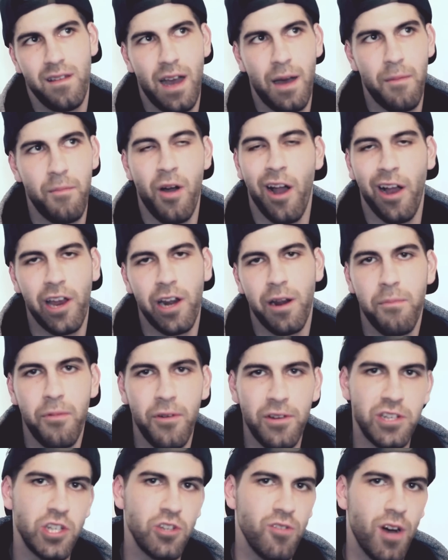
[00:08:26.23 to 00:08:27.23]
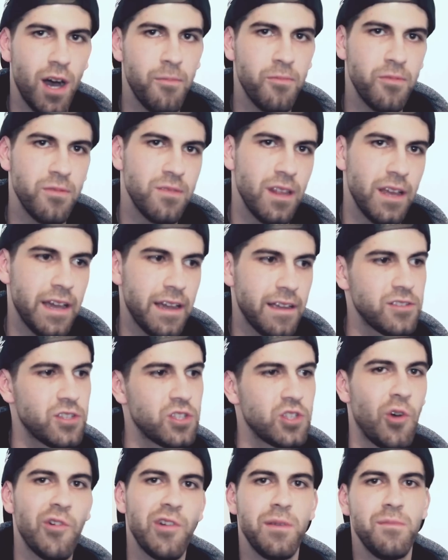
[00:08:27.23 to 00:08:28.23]
I'm not gonna put you up with like
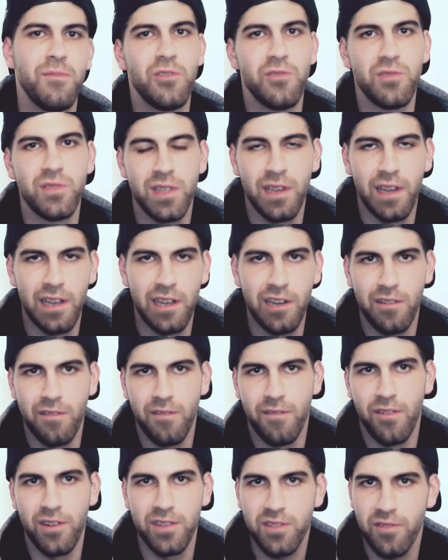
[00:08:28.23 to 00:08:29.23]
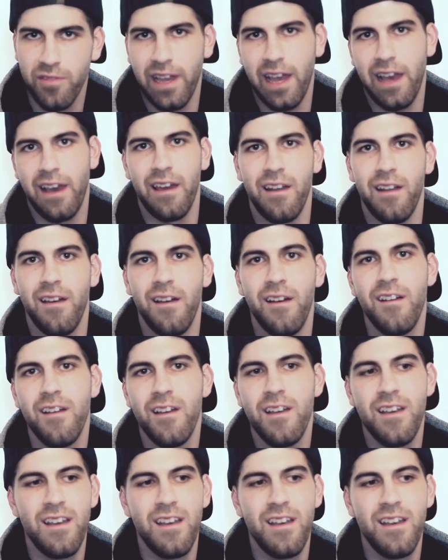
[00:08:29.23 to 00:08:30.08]
Sony Music and Universal Canada